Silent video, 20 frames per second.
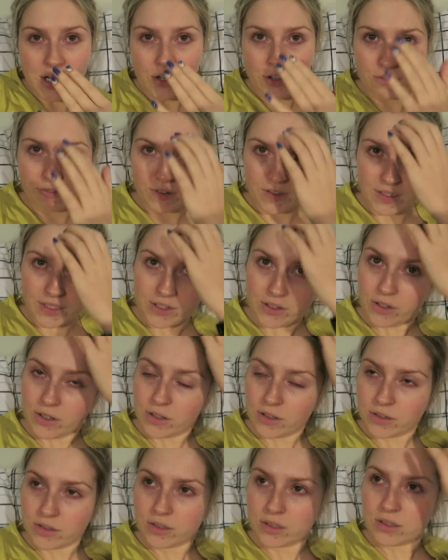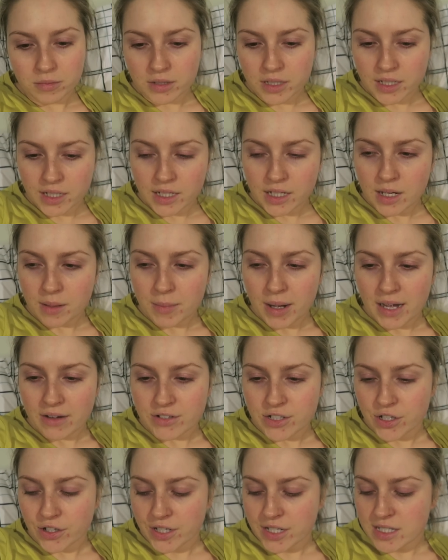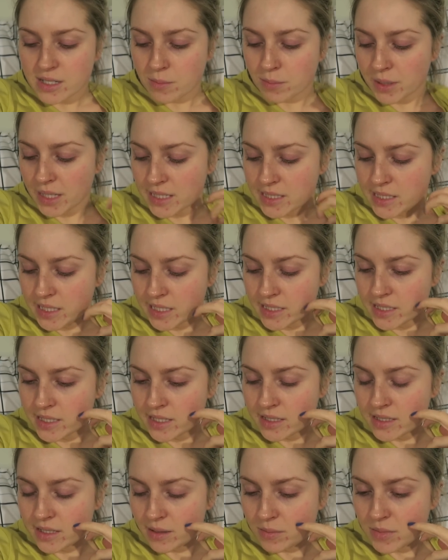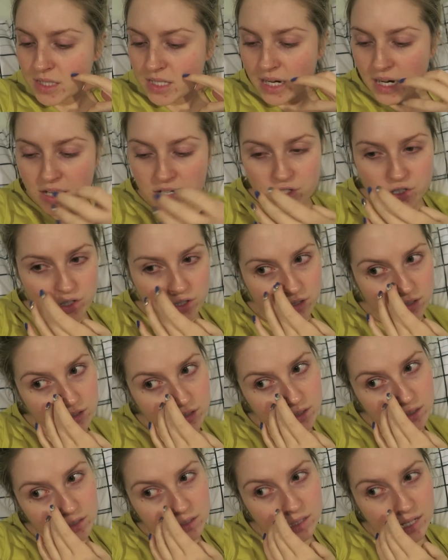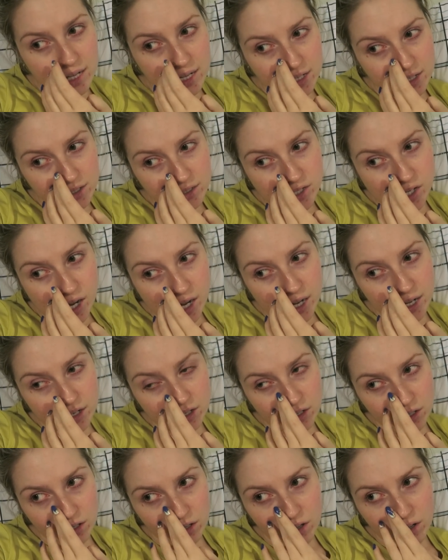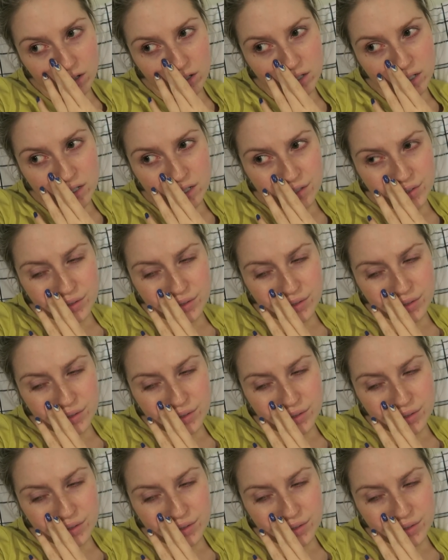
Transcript: I don't really know. I'm thinking I might have to go get some blood tests at some stage. I get tired a lot.